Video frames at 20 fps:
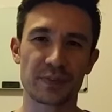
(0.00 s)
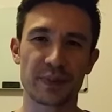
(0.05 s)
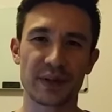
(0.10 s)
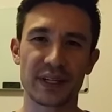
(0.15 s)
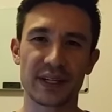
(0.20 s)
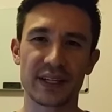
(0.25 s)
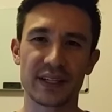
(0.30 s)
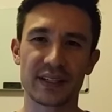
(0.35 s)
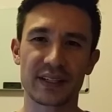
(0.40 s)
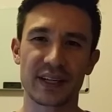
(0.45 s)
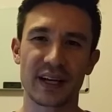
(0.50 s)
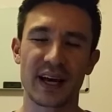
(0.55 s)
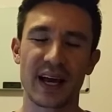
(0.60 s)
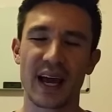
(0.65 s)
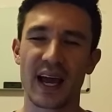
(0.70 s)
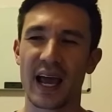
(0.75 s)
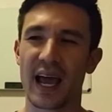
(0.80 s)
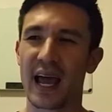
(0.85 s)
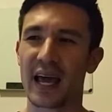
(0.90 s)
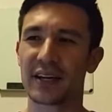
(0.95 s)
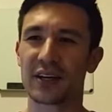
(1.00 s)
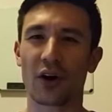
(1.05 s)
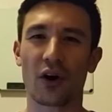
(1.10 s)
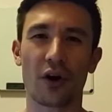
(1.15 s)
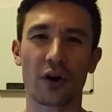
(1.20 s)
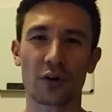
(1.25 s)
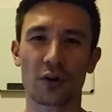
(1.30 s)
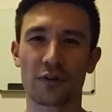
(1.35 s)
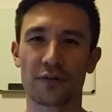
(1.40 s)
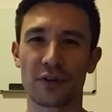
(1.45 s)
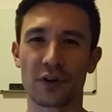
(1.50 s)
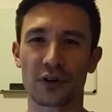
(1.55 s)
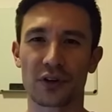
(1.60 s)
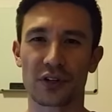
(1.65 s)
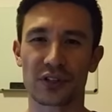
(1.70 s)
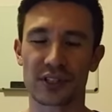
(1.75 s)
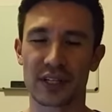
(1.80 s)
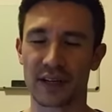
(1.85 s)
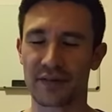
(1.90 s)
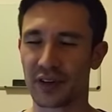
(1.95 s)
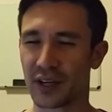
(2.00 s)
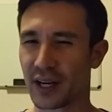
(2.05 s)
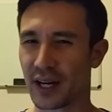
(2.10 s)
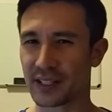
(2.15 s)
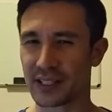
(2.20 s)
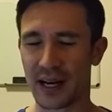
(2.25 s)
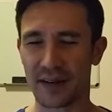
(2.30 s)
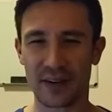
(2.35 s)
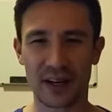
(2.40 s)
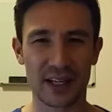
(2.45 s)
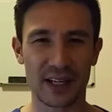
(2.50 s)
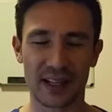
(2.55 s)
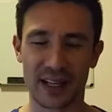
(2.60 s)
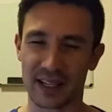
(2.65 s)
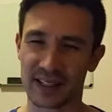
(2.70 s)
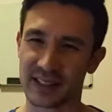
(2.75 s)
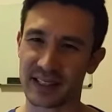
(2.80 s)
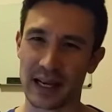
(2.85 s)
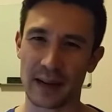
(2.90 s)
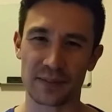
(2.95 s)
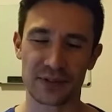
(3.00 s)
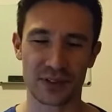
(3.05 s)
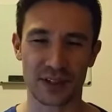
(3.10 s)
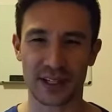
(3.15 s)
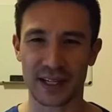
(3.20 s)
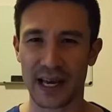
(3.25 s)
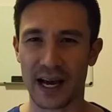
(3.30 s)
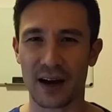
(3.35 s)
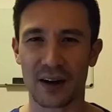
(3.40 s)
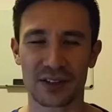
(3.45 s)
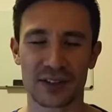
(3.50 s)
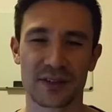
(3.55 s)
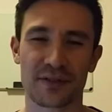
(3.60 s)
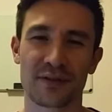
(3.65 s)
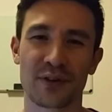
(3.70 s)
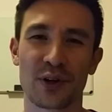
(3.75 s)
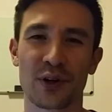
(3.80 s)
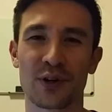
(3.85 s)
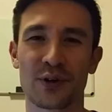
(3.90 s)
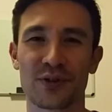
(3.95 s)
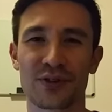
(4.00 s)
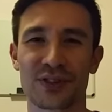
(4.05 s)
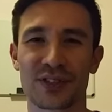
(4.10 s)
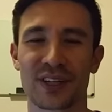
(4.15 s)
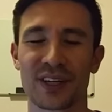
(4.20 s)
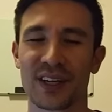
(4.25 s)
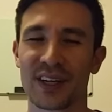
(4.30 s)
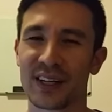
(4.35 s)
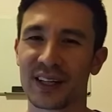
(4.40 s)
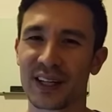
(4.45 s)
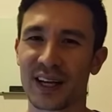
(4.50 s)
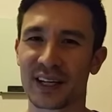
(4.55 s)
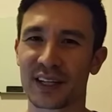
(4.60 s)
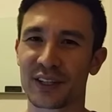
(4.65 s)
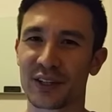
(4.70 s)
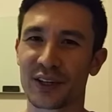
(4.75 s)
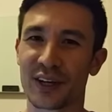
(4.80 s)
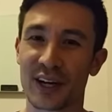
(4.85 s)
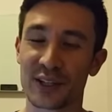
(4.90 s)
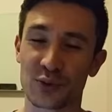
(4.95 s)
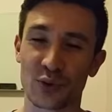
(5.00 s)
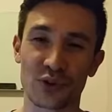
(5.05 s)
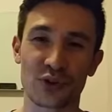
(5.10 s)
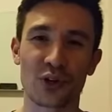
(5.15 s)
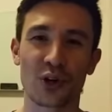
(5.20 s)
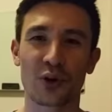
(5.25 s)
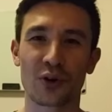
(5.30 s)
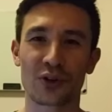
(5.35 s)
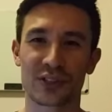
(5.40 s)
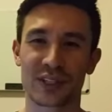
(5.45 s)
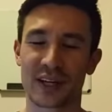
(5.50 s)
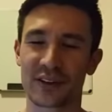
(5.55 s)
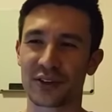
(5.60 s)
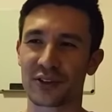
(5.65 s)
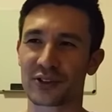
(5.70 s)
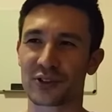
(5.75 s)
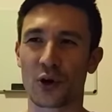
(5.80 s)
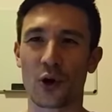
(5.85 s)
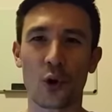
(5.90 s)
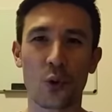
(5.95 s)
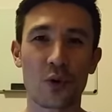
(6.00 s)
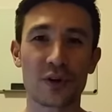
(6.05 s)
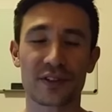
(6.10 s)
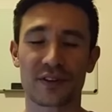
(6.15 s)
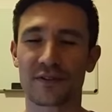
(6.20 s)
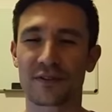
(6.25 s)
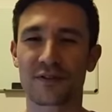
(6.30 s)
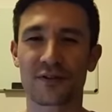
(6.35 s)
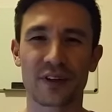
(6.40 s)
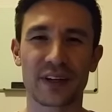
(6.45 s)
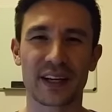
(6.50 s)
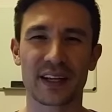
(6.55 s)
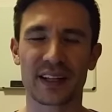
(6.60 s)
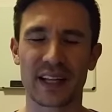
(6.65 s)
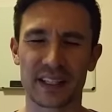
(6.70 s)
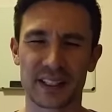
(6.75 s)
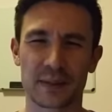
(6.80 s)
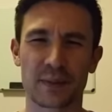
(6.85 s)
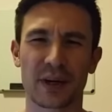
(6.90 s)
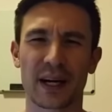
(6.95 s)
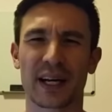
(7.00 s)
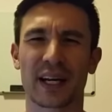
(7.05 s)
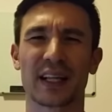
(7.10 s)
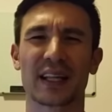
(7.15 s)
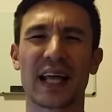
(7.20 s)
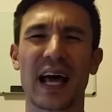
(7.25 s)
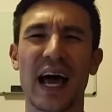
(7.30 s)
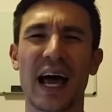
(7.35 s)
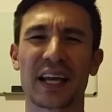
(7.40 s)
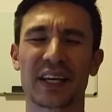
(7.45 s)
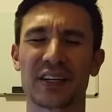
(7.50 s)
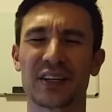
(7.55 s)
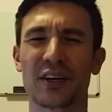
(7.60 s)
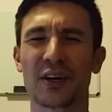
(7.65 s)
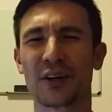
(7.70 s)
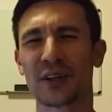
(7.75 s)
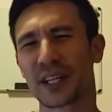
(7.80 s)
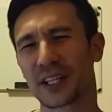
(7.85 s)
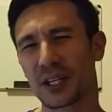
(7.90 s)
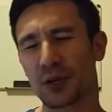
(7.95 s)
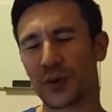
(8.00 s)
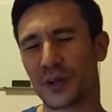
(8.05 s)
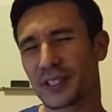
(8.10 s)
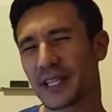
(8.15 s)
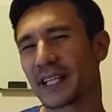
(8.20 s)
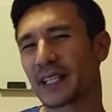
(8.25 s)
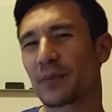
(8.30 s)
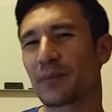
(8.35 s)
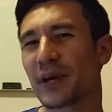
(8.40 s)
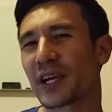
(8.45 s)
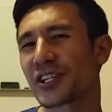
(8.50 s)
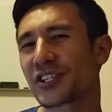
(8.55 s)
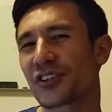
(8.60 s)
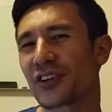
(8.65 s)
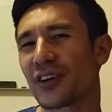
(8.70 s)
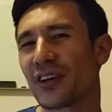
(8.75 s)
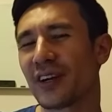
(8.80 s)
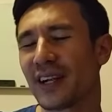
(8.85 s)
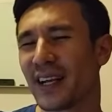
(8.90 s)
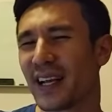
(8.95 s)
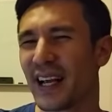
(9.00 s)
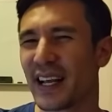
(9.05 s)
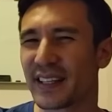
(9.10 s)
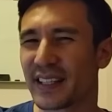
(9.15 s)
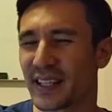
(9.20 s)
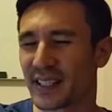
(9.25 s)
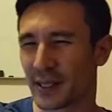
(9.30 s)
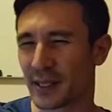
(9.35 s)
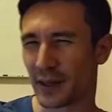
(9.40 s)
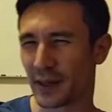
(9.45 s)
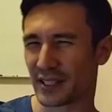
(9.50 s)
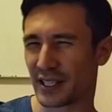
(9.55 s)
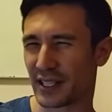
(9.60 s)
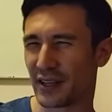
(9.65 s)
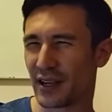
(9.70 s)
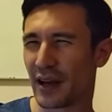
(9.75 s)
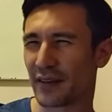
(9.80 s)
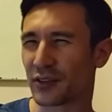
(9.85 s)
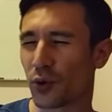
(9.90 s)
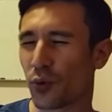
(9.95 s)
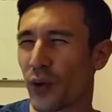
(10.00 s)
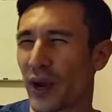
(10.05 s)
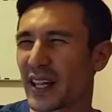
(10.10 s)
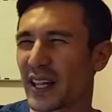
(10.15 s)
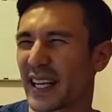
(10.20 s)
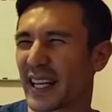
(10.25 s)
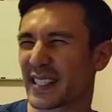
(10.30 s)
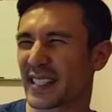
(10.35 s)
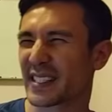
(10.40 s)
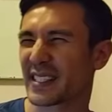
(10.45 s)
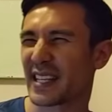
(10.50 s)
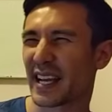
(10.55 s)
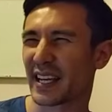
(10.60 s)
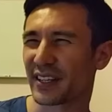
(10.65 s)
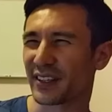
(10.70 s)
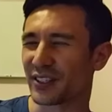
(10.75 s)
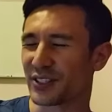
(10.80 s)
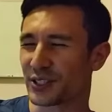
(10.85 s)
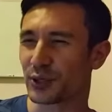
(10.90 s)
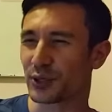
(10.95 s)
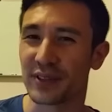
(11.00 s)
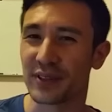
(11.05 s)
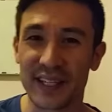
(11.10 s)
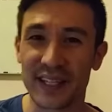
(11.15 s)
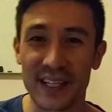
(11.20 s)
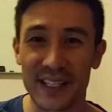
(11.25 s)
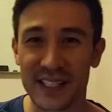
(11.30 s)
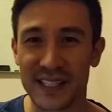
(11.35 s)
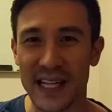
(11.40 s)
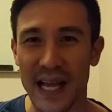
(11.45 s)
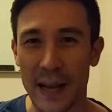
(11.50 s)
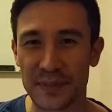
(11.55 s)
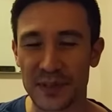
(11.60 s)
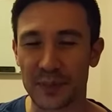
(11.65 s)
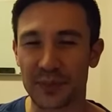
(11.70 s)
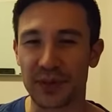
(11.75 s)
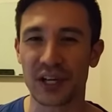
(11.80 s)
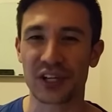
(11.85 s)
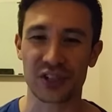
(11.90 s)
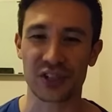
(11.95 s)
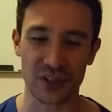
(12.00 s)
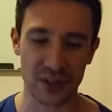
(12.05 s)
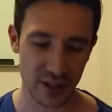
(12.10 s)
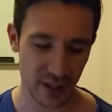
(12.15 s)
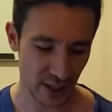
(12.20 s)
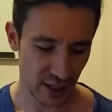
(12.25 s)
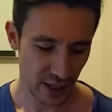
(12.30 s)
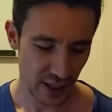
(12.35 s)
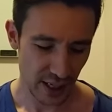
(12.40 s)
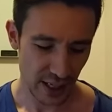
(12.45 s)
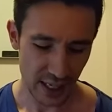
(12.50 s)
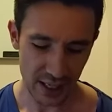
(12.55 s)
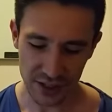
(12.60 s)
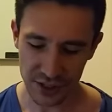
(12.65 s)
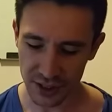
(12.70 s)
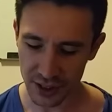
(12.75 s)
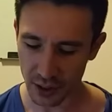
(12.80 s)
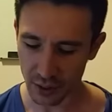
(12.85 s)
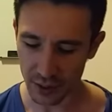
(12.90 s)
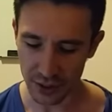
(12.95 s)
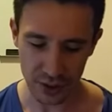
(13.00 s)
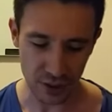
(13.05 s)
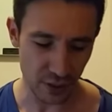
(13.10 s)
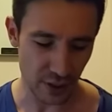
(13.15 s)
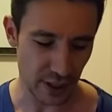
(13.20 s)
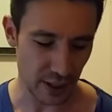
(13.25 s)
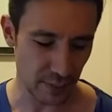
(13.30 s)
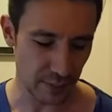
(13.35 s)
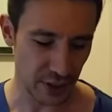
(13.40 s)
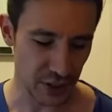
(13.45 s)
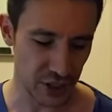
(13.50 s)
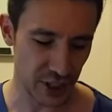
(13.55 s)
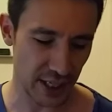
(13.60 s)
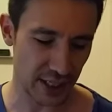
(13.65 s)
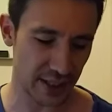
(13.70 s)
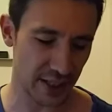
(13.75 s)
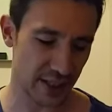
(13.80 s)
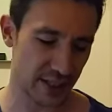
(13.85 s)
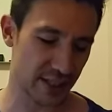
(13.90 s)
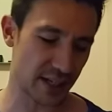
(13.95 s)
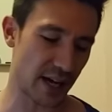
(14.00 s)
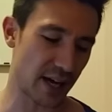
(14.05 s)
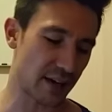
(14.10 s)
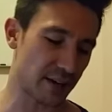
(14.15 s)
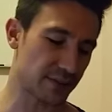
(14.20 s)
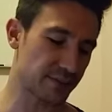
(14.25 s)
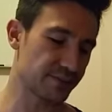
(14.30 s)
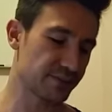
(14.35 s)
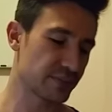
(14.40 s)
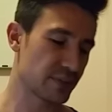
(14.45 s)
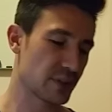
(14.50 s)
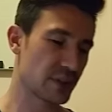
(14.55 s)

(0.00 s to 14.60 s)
speed and the autofocus. Like, do you guys have any like Samsung Galaxy phones? Like, you guys will notice that there's always a freaking like some kind of lag, you know? Like, you want to take a picture, then sometimes you have to wait like a second or two, and then it snaps the picture. It's so annoying. But check this out.